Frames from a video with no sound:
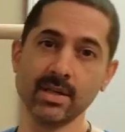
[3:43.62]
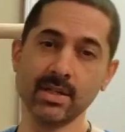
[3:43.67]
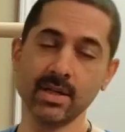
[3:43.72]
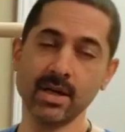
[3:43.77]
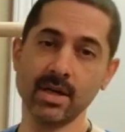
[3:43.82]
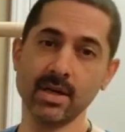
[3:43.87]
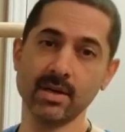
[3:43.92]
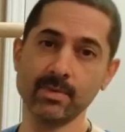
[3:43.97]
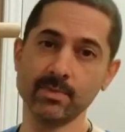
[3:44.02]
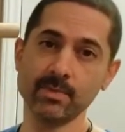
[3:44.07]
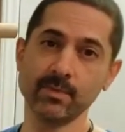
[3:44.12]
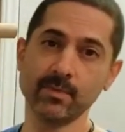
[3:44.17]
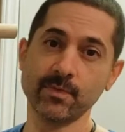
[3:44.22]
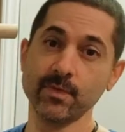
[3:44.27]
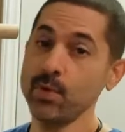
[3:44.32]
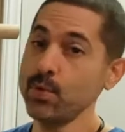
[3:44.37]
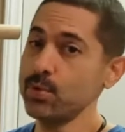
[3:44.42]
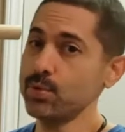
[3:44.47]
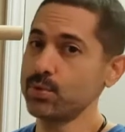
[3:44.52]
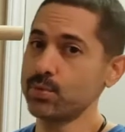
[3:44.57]

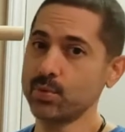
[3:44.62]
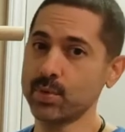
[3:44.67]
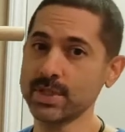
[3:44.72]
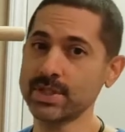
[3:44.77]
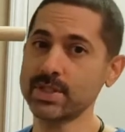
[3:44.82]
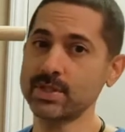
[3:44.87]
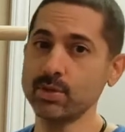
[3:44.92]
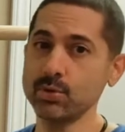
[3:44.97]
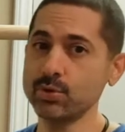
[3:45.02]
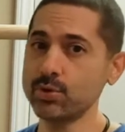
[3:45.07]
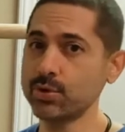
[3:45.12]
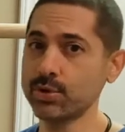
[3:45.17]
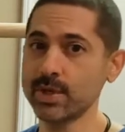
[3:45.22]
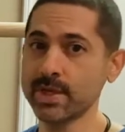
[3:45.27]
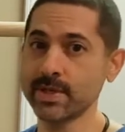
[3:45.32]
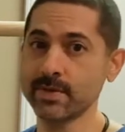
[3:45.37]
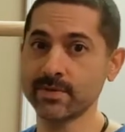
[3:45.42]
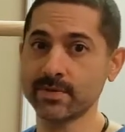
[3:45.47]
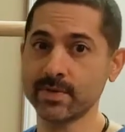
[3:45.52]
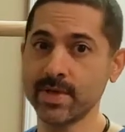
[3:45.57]
food, what's
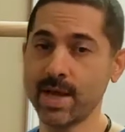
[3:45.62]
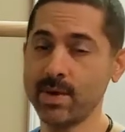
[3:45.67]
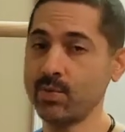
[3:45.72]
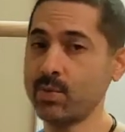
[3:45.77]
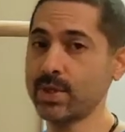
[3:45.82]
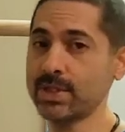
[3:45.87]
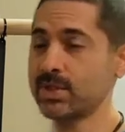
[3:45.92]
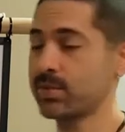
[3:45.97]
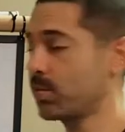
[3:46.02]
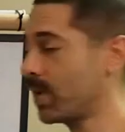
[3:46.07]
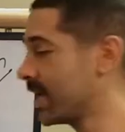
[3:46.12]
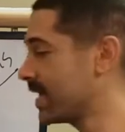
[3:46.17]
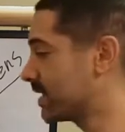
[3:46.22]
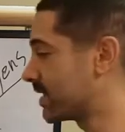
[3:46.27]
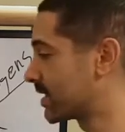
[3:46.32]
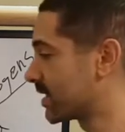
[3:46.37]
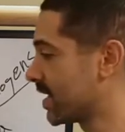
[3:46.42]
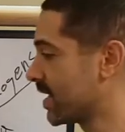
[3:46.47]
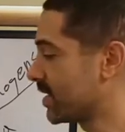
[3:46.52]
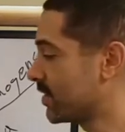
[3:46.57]
nutritive and what's
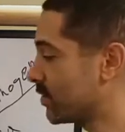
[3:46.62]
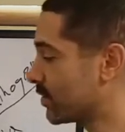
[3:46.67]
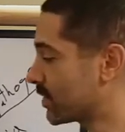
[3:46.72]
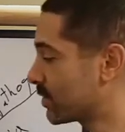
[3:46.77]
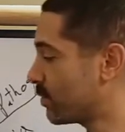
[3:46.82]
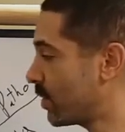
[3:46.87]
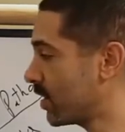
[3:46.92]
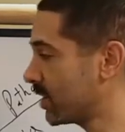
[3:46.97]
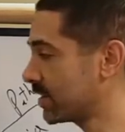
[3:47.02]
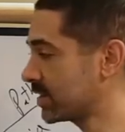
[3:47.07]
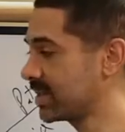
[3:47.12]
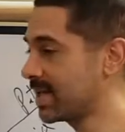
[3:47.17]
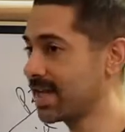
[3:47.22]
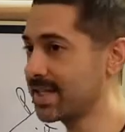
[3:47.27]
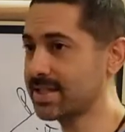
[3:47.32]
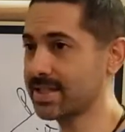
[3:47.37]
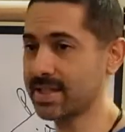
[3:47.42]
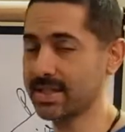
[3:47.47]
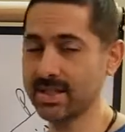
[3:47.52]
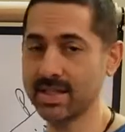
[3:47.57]
waste. Your small
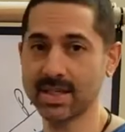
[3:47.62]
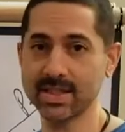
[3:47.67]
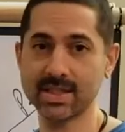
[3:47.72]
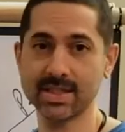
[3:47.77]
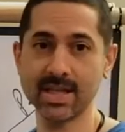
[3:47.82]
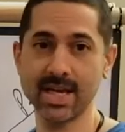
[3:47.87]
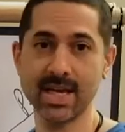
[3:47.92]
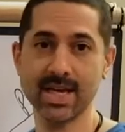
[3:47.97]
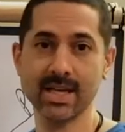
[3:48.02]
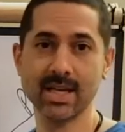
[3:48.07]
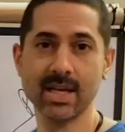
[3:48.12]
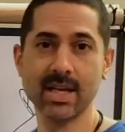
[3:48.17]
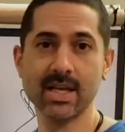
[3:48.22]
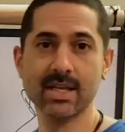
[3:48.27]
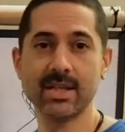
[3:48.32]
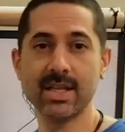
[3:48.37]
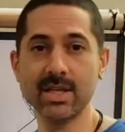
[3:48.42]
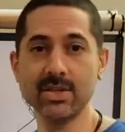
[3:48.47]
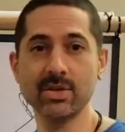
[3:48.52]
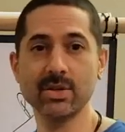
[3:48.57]
intestine does that.
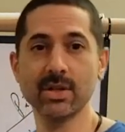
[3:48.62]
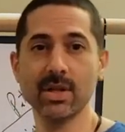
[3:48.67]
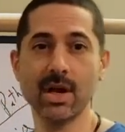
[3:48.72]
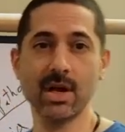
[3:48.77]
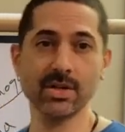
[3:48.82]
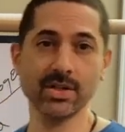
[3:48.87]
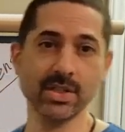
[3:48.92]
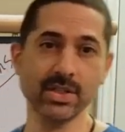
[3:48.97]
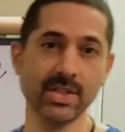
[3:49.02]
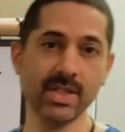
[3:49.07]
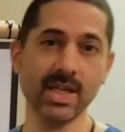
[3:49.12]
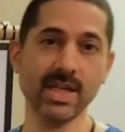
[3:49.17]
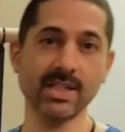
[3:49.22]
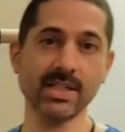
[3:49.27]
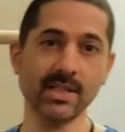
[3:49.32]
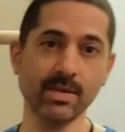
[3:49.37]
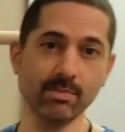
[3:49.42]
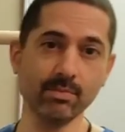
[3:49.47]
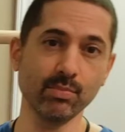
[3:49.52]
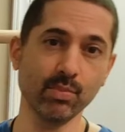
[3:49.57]
Then your large
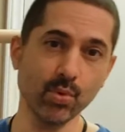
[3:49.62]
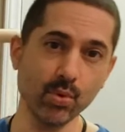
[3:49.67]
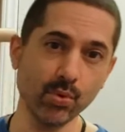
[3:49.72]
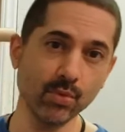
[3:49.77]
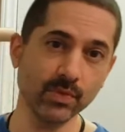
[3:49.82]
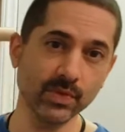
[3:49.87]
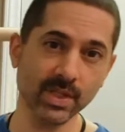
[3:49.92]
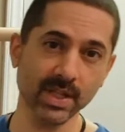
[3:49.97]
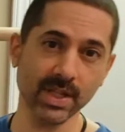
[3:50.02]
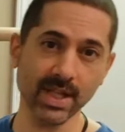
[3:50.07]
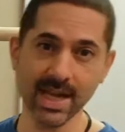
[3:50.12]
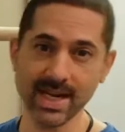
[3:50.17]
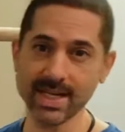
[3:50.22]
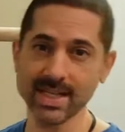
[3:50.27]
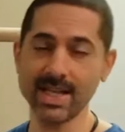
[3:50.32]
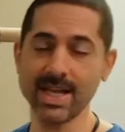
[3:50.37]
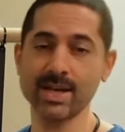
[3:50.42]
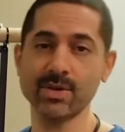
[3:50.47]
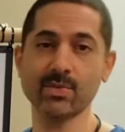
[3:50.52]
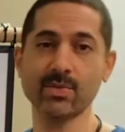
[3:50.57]
intestine moves a lot
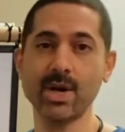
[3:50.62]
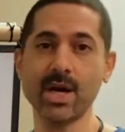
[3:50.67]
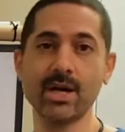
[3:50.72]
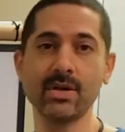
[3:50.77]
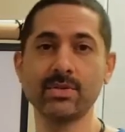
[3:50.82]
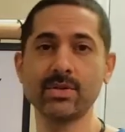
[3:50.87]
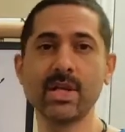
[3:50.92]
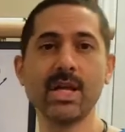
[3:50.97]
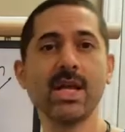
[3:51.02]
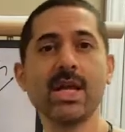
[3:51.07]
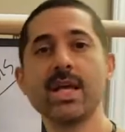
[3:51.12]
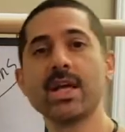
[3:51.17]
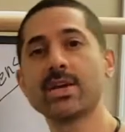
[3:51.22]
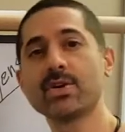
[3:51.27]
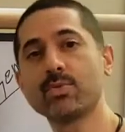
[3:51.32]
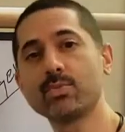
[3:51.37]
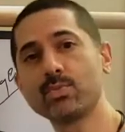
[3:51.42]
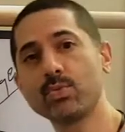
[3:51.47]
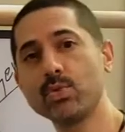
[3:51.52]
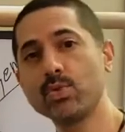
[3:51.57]
of that around.
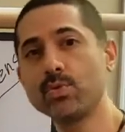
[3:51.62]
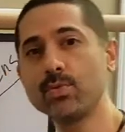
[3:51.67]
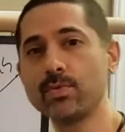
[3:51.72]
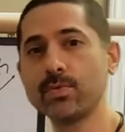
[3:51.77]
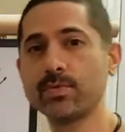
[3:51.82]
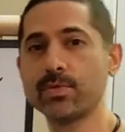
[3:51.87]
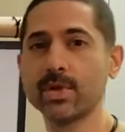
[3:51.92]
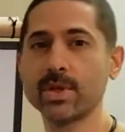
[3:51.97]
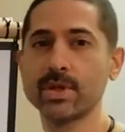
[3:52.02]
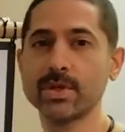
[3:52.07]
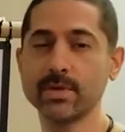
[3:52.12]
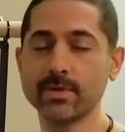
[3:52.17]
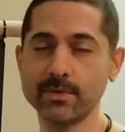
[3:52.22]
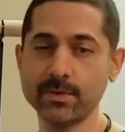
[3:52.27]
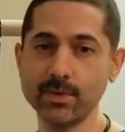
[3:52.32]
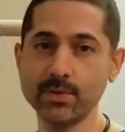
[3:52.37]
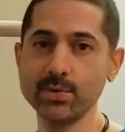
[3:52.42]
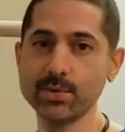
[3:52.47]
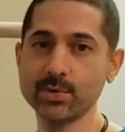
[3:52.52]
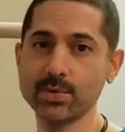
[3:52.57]
It'll move the
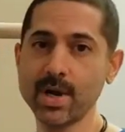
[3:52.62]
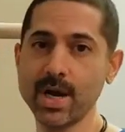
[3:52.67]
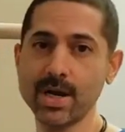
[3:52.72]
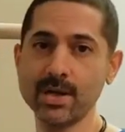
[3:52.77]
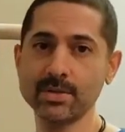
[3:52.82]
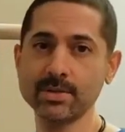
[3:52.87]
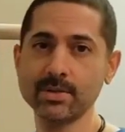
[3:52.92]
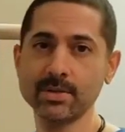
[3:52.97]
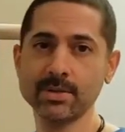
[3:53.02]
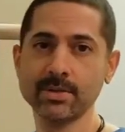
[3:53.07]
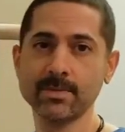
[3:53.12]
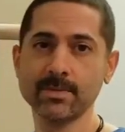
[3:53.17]
food around,